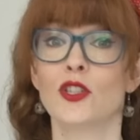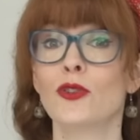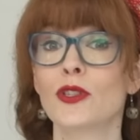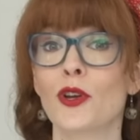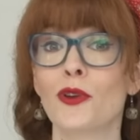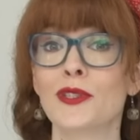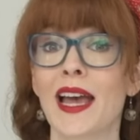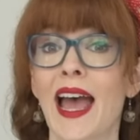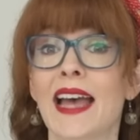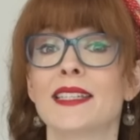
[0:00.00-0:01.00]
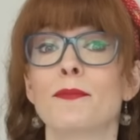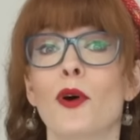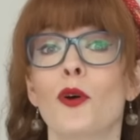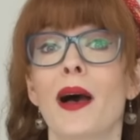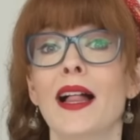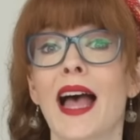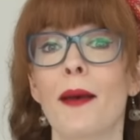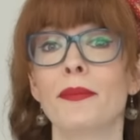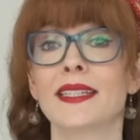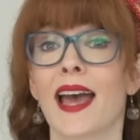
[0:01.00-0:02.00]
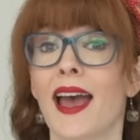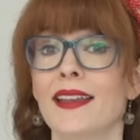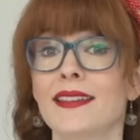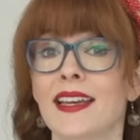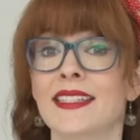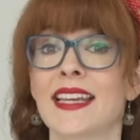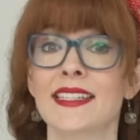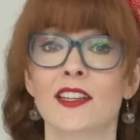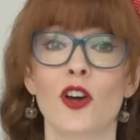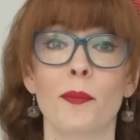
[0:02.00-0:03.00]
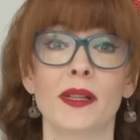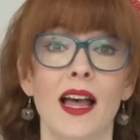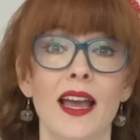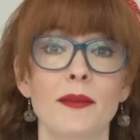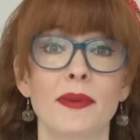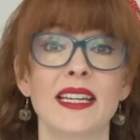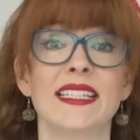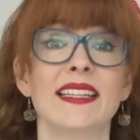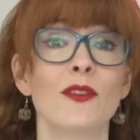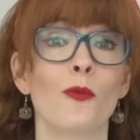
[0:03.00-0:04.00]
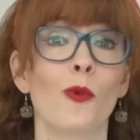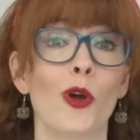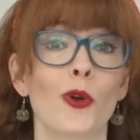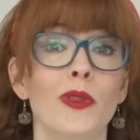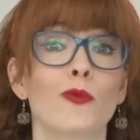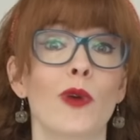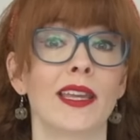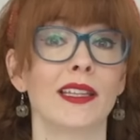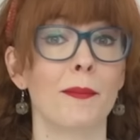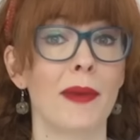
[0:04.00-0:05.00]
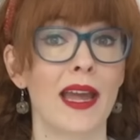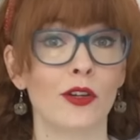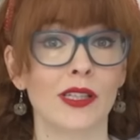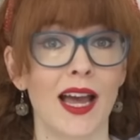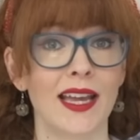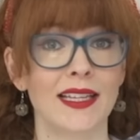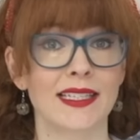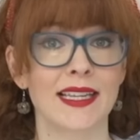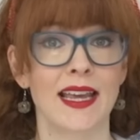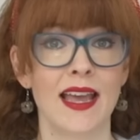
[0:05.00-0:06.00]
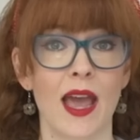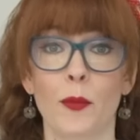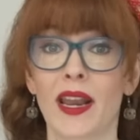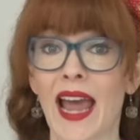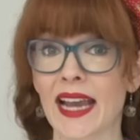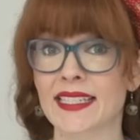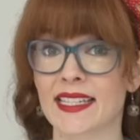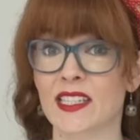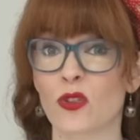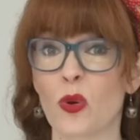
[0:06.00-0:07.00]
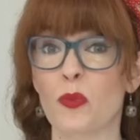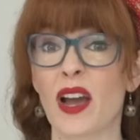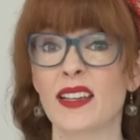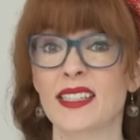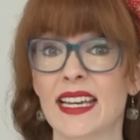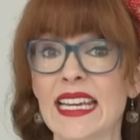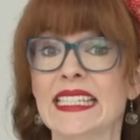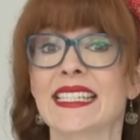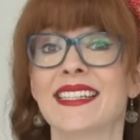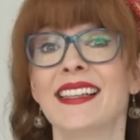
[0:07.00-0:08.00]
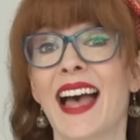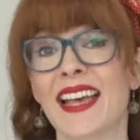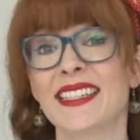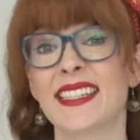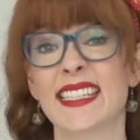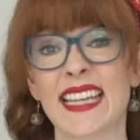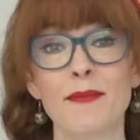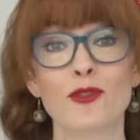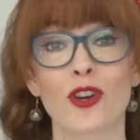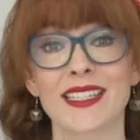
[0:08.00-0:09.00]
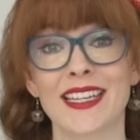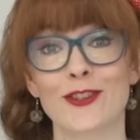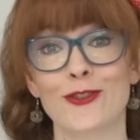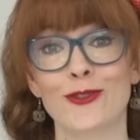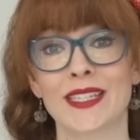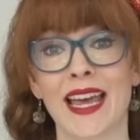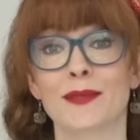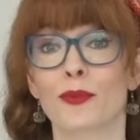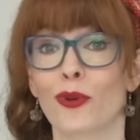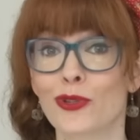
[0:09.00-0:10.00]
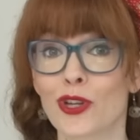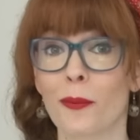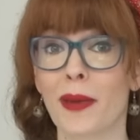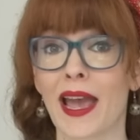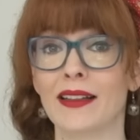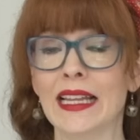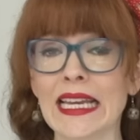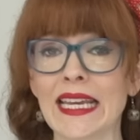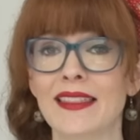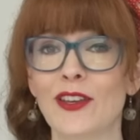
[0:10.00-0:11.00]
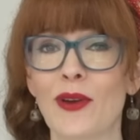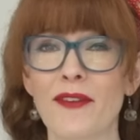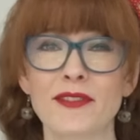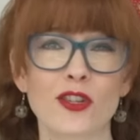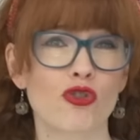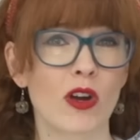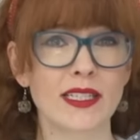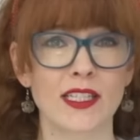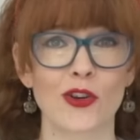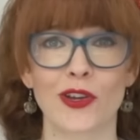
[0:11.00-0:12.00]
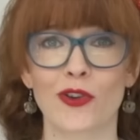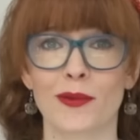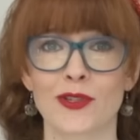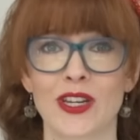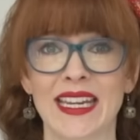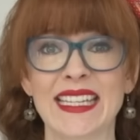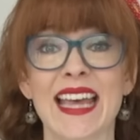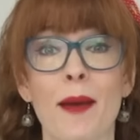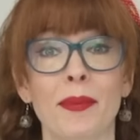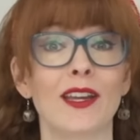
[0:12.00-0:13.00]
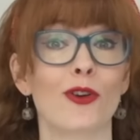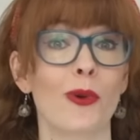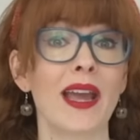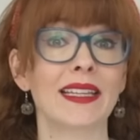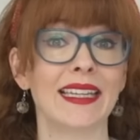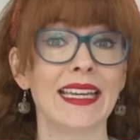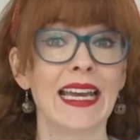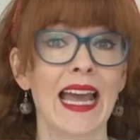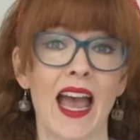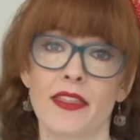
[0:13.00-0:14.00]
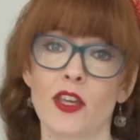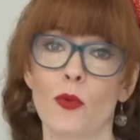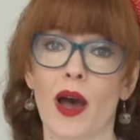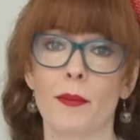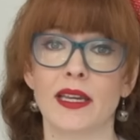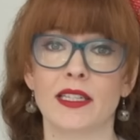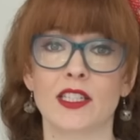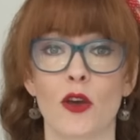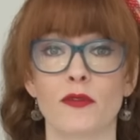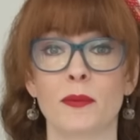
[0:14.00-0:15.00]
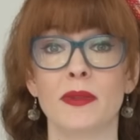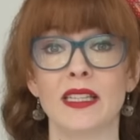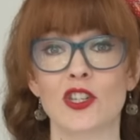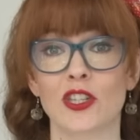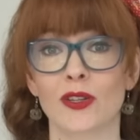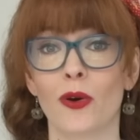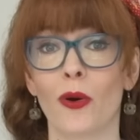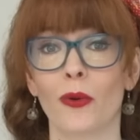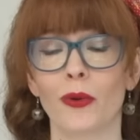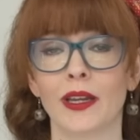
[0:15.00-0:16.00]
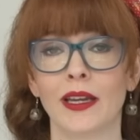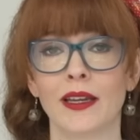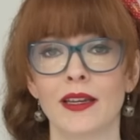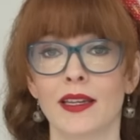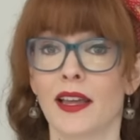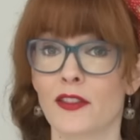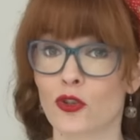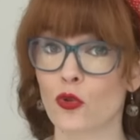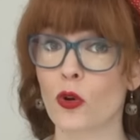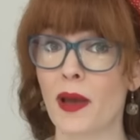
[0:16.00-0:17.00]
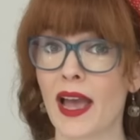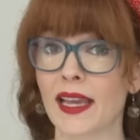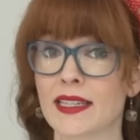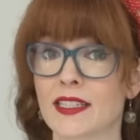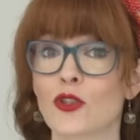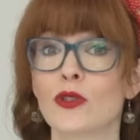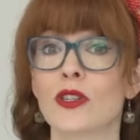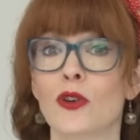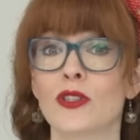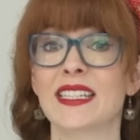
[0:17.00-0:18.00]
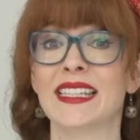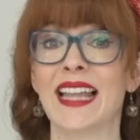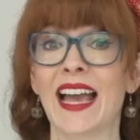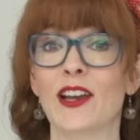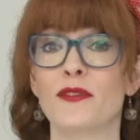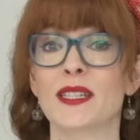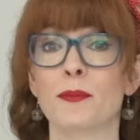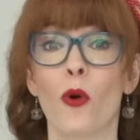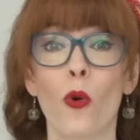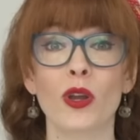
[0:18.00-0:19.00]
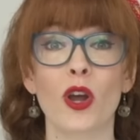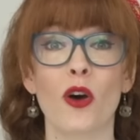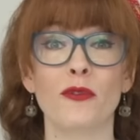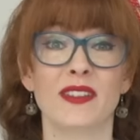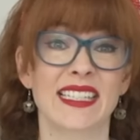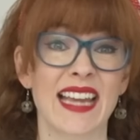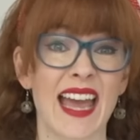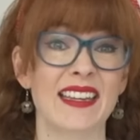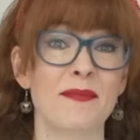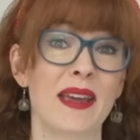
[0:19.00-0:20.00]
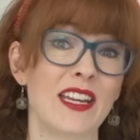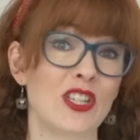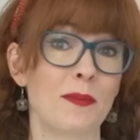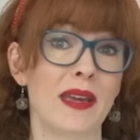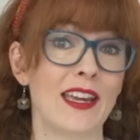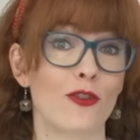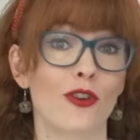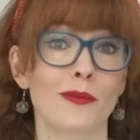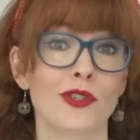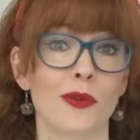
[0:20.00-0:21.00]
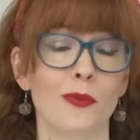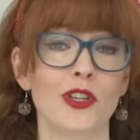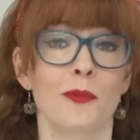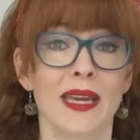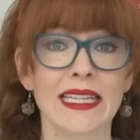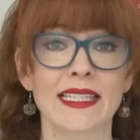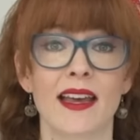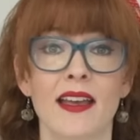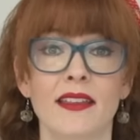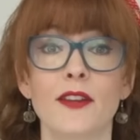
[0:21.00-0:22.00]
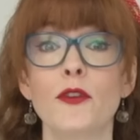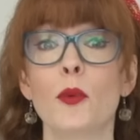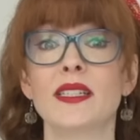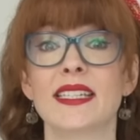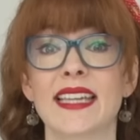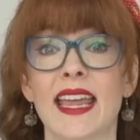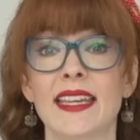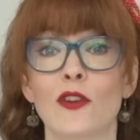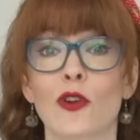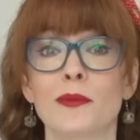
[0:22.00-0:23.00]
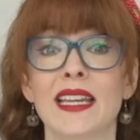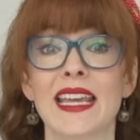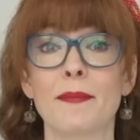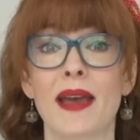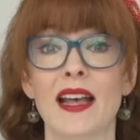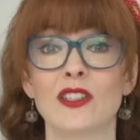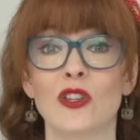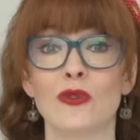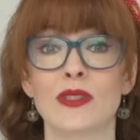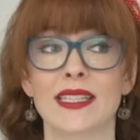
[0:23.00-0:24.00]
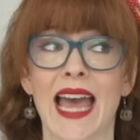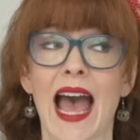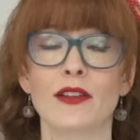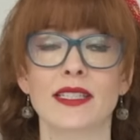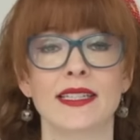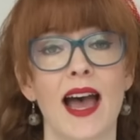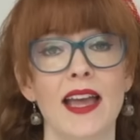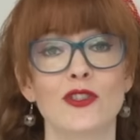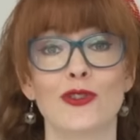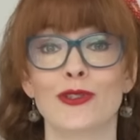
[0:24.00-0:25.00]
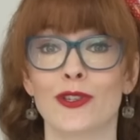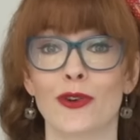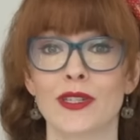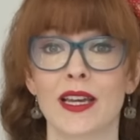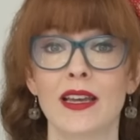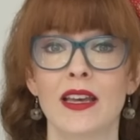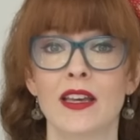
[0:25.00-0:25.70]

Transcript: Tutanota has mobile apps and a desktop client, but it doesn't work with regular mail clients. And when accessed through a browser, it still has the same trust issues as Proton Mail in that you have to trust your encryption is happening incorrectly and that you aren't being served malicious code. Another drawback is Tutanota's lack of support of standard PGP encryption, which means that if you want to send encrypted email to users outside Tutanota,